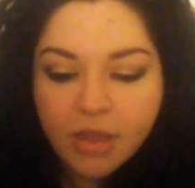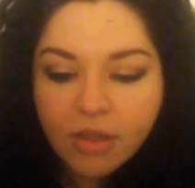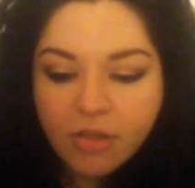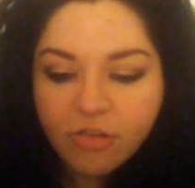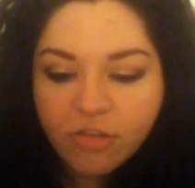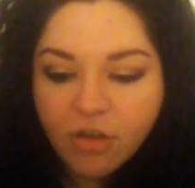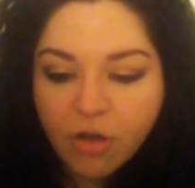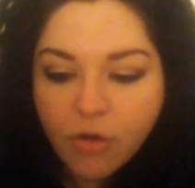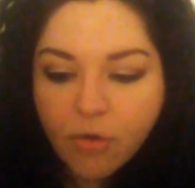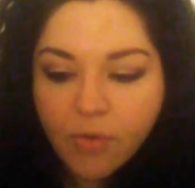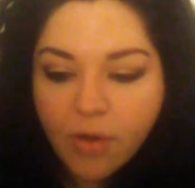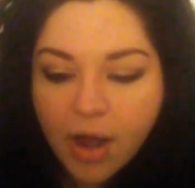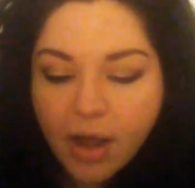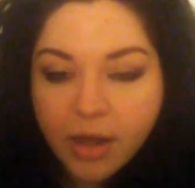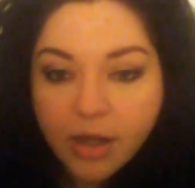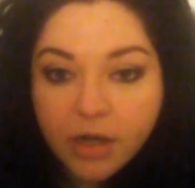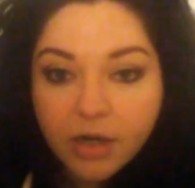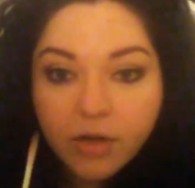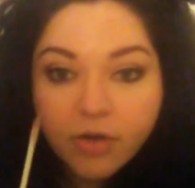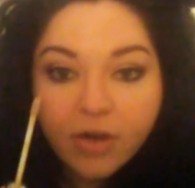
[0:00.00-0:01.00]
So
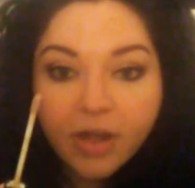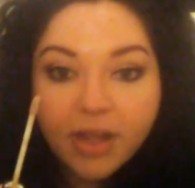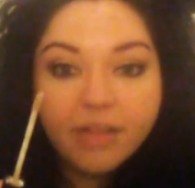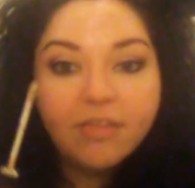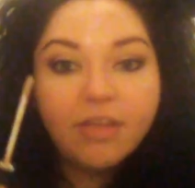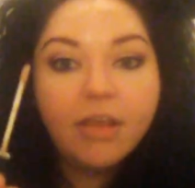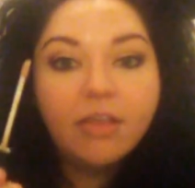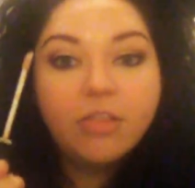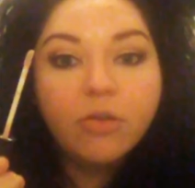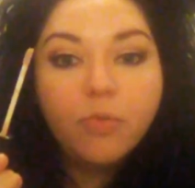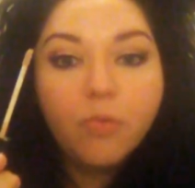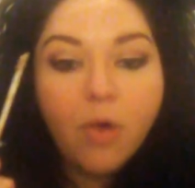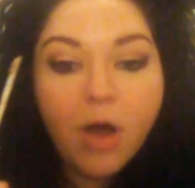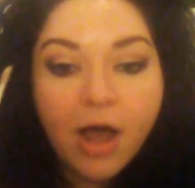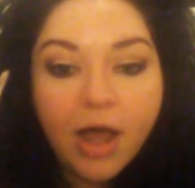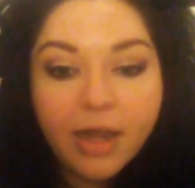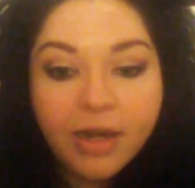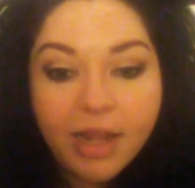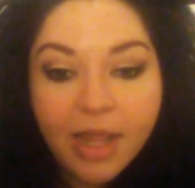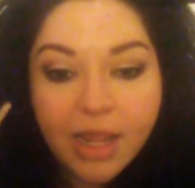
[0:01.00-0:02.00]
I'm going to go ahead and take the
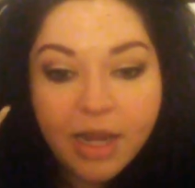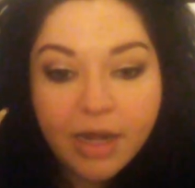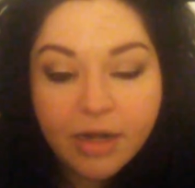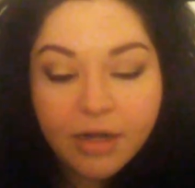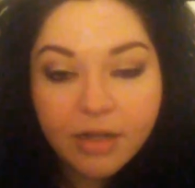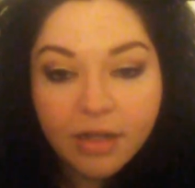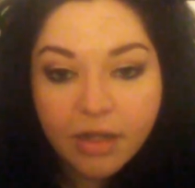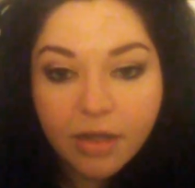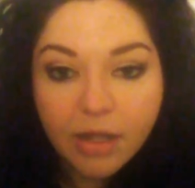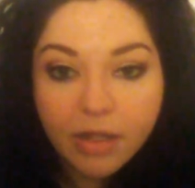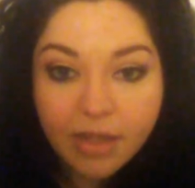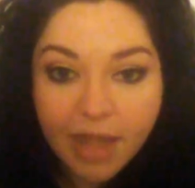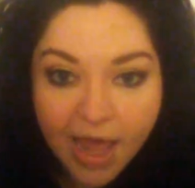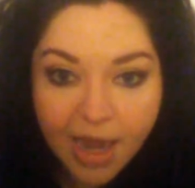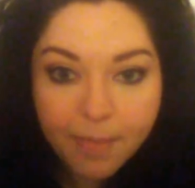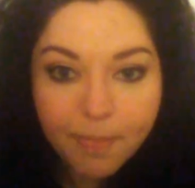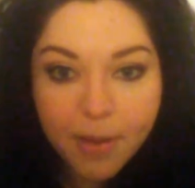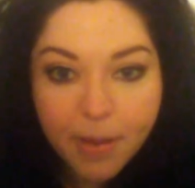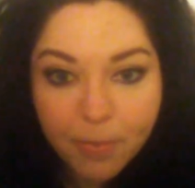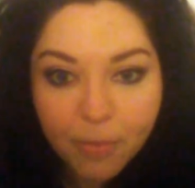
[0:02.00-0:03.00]
wand, and a lot
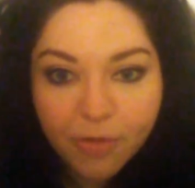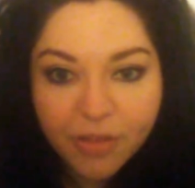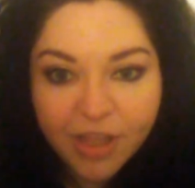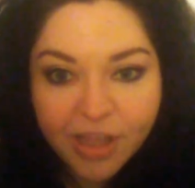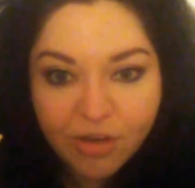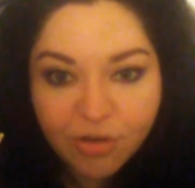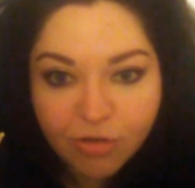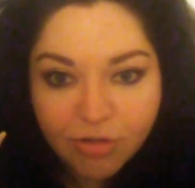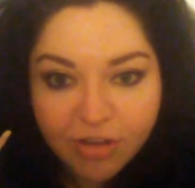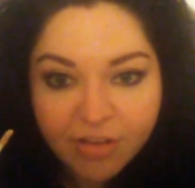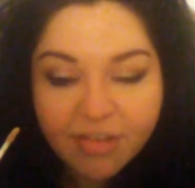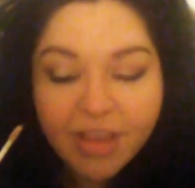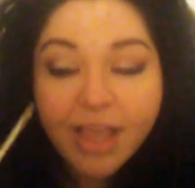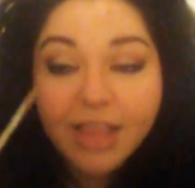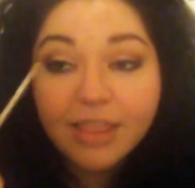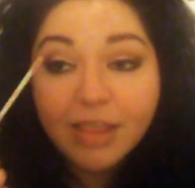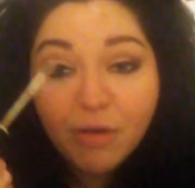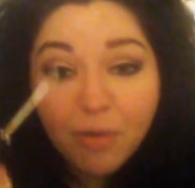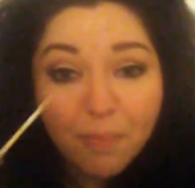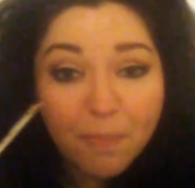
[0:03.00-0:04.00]
of people when they do this,
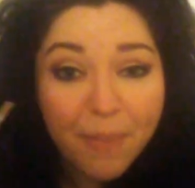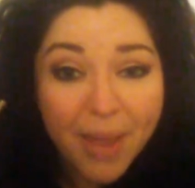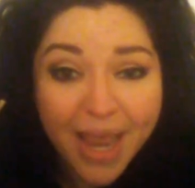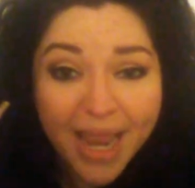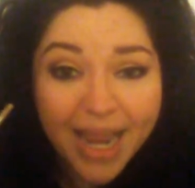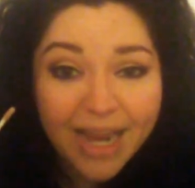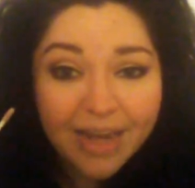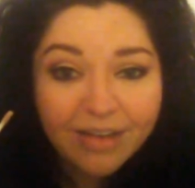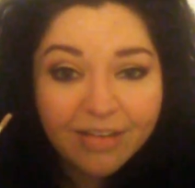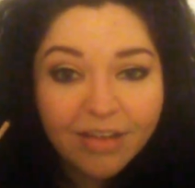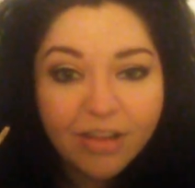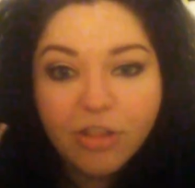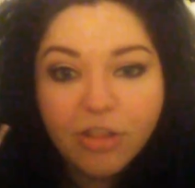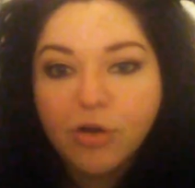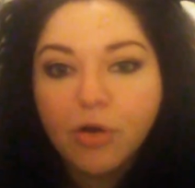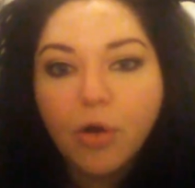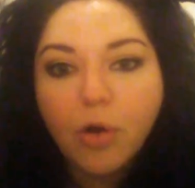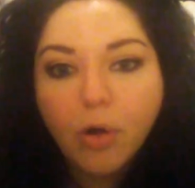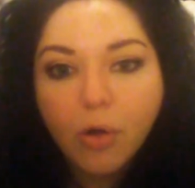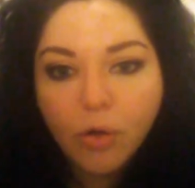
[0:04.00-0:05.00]
like they'll paint
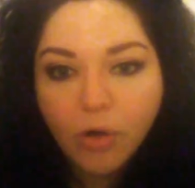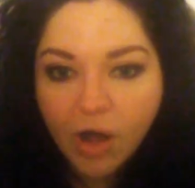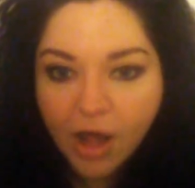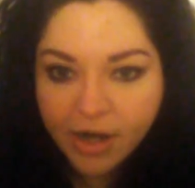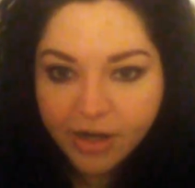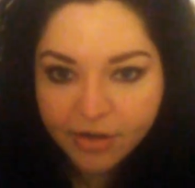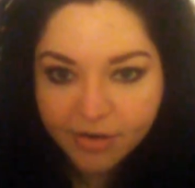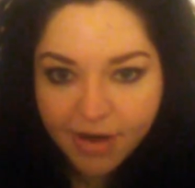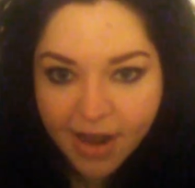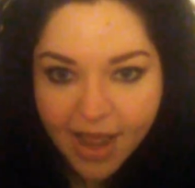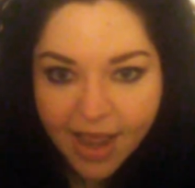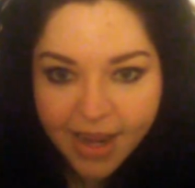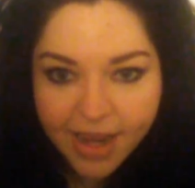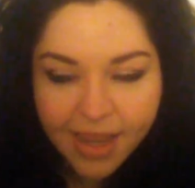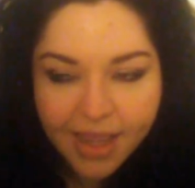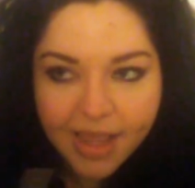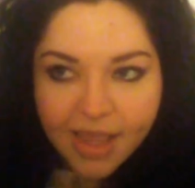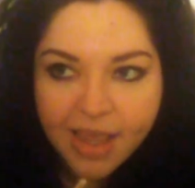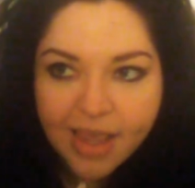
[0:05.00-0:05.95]
their whole under eye.